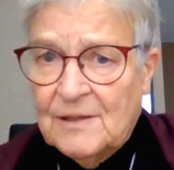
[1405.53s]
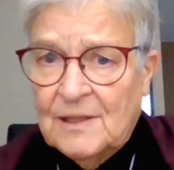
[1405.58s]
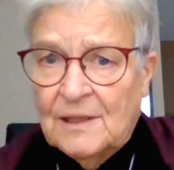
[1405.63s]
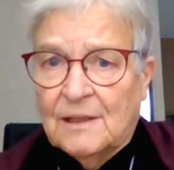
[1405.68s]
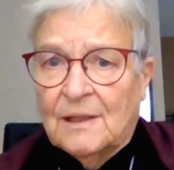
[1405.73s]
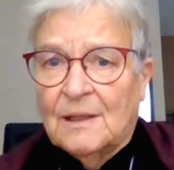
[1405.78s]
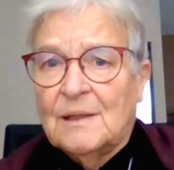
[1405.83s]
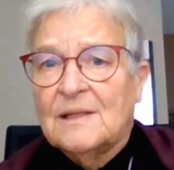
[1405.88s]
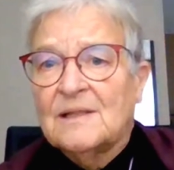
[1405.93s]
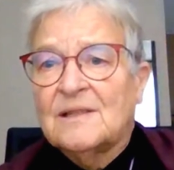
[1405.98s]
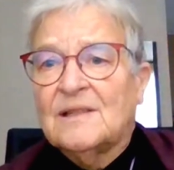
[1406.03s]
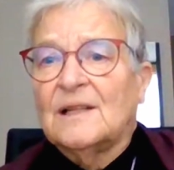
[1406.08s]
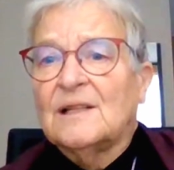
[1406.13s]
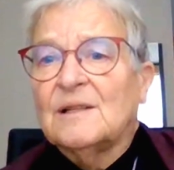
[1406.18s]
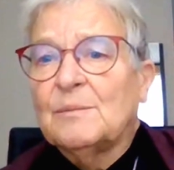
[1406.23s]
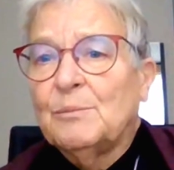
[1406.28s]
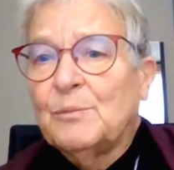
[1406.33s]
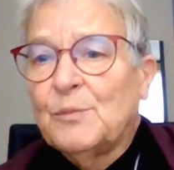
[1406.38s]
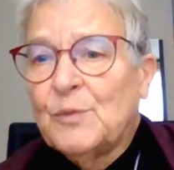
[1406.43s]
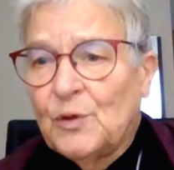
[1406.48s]
until
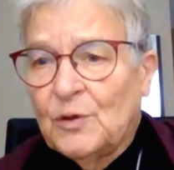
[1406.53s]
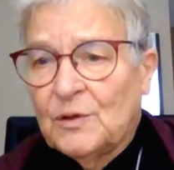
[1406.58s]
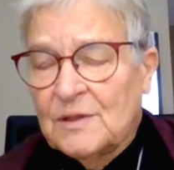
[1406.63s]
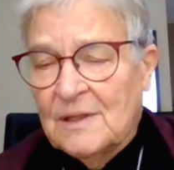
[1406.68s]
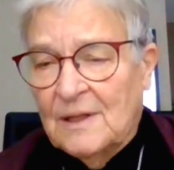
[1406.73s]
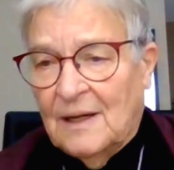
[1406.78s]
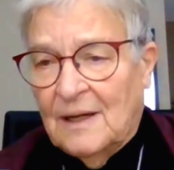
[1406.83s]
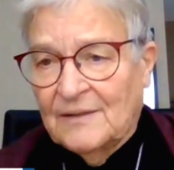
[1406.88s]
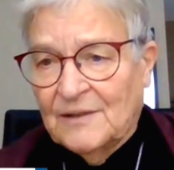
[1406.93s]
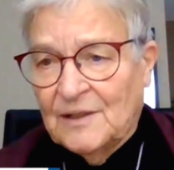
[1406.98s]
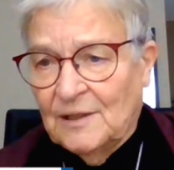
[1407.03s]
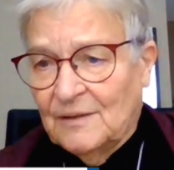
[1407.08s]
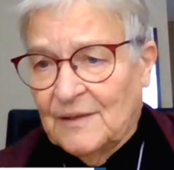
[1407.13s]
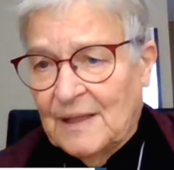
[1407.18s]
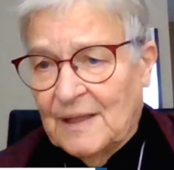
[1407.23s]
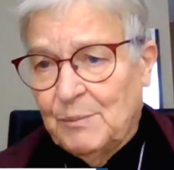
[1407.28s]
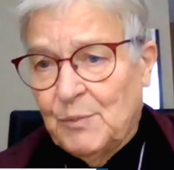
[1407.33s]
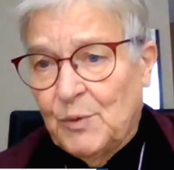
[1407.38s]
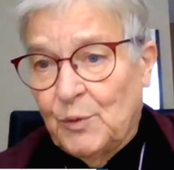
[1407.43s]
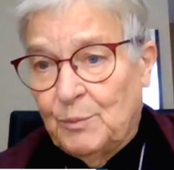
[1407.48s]

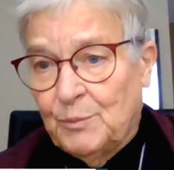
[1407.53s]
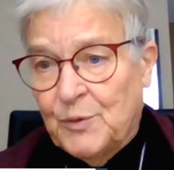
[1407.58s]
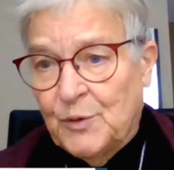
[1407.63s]
they're